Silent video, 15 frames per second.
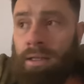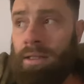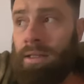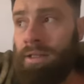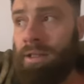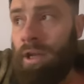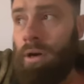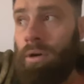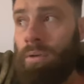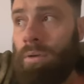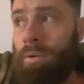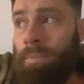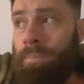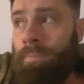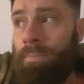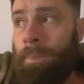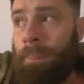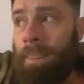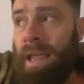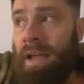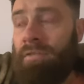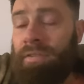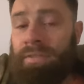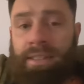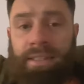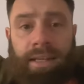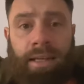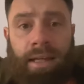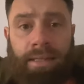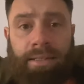So everything's
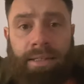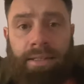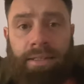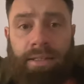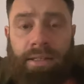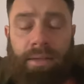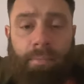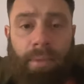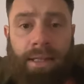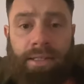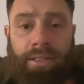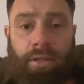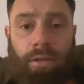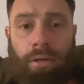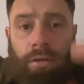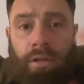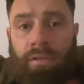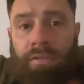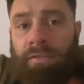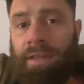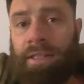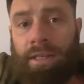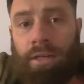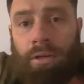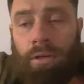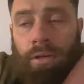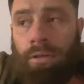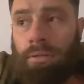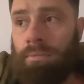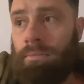connected, your mental, your
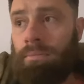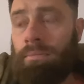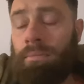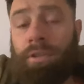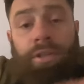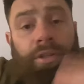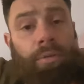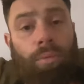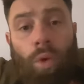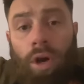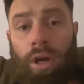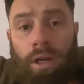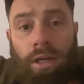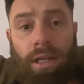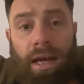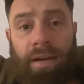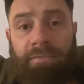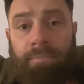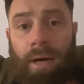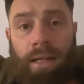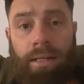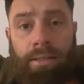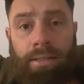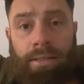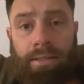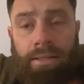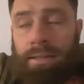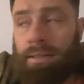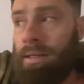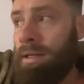physical, your work-life
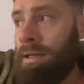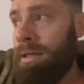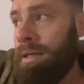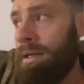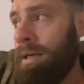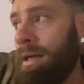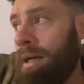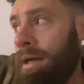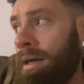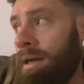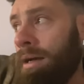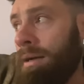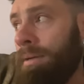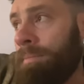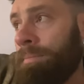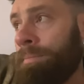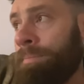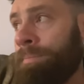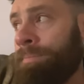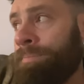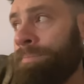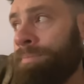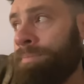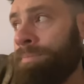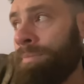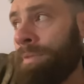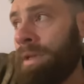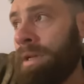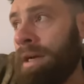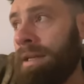balance,
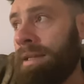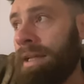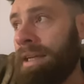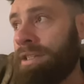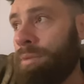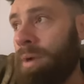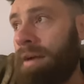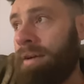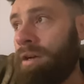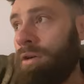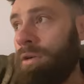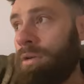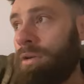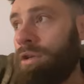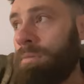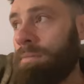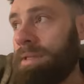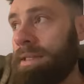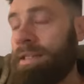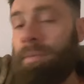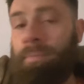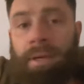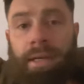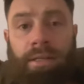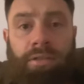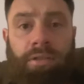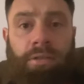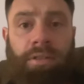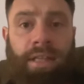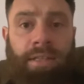and that's where it all comes into being a
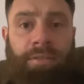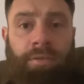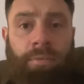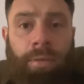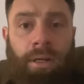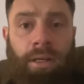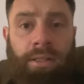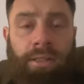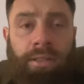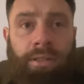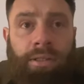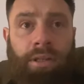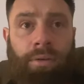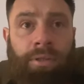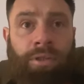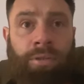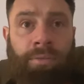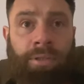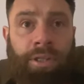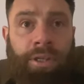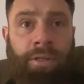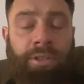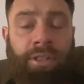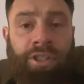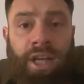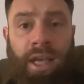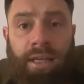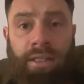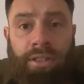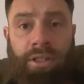successful person. So it's up to you to
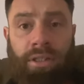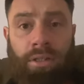change.